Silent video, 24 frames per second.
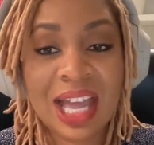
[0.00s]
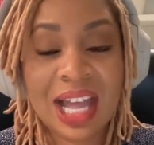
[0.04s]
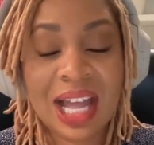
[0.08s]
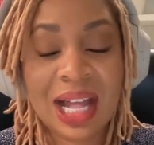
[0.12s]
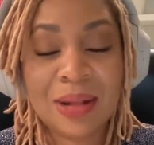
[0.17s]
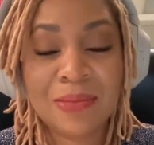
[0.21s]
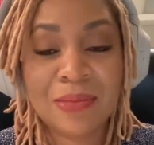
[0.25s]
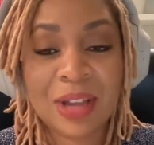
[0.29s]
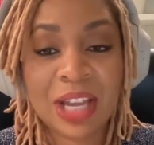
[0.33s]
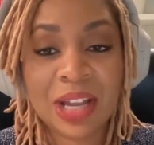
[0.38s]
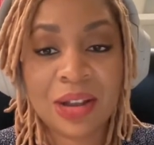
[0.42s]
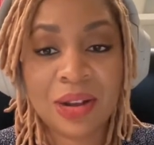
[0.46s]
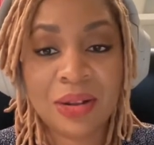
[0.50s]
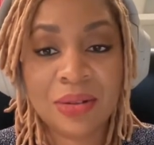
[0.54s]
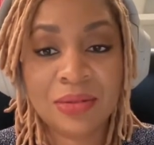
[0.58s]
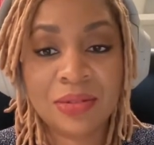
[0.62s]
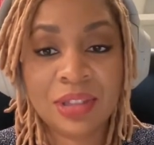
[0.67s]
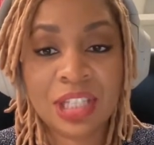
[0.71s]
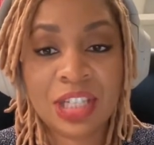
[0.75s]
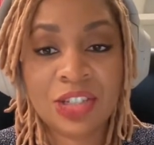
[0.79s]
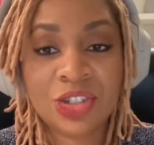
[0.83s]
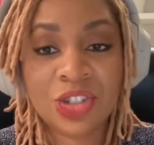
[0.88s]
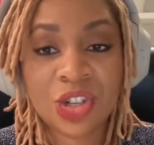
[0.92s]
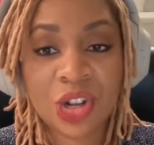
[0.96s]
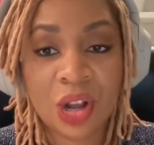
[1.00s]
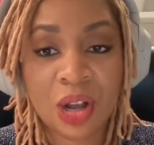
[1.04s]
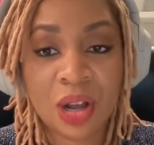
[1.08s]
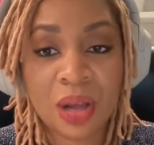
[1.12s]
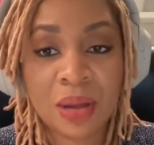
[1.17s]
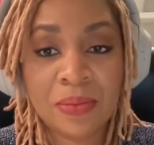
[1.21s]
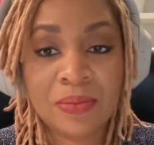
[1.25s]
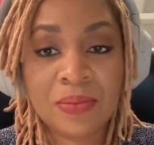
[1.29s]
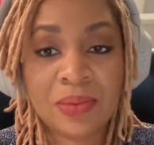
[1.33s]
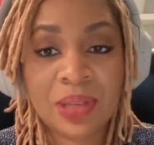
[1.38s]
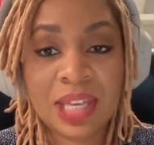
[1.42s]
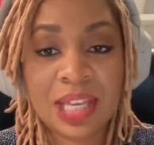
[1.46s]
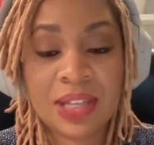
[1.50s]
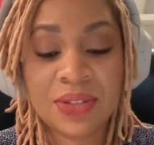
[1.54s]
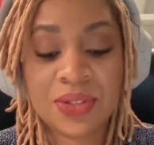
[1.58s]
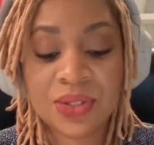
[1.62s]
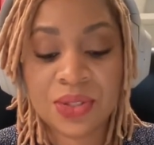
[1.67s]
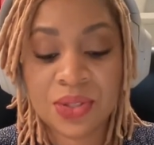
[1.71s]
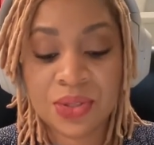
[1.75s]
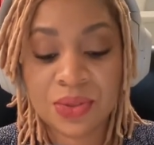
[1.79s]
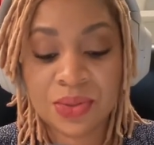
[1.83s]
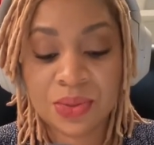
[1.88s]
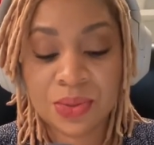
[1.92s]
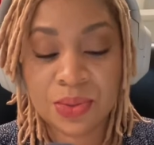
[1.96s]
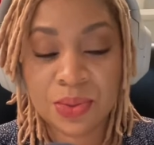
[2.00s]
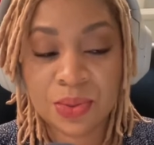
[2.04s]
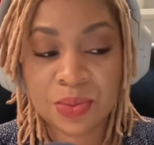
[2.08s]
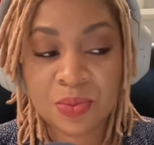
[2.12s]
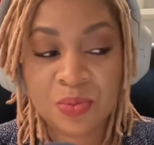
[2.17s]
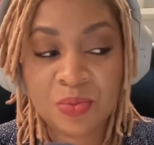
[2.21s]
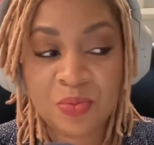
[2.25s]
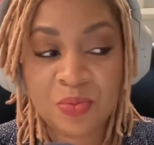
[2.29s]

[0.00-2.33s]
And my only job is to